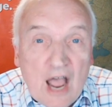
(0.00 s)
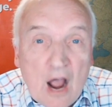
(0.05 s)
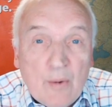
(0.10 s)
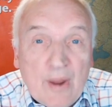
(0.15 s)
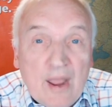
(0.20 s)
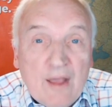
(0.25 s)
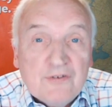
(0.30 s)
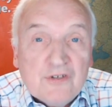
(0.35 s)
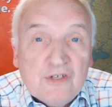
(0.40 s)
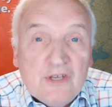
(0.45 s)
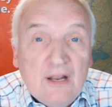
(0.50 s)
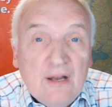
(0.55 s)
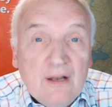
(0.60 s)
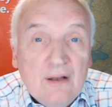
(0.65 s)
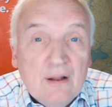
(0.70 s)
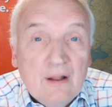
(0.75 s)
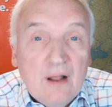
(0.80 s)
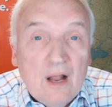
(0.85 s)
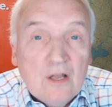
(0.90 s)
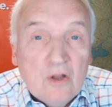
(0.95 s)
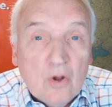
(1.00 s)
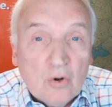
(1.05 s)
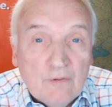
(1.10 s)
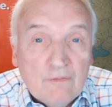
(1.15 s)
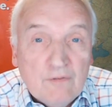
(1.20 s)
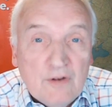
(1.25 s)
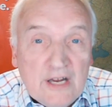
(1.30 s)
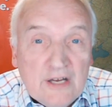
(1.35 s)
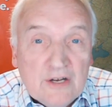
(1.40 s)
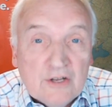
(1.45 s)
Now we have seen a
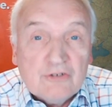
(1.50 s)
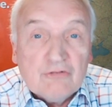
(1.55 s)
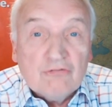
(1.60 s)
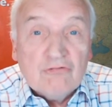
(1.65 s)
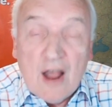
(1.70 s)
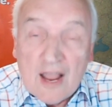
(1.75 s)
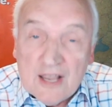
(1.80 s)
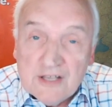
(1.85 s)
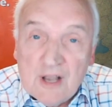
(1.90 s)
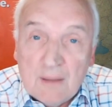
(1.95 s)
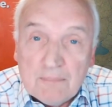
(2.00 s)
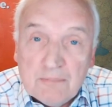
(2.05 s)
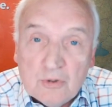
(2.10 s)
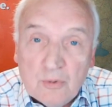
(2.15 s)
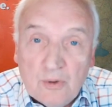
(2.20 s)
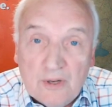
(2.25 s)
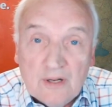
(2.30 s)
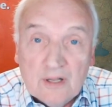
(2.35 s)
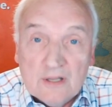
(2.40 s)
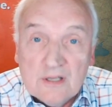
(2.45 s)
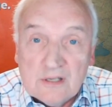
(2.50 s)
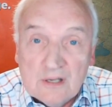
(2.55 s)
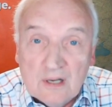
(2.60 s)
lot of leaders rise up to it.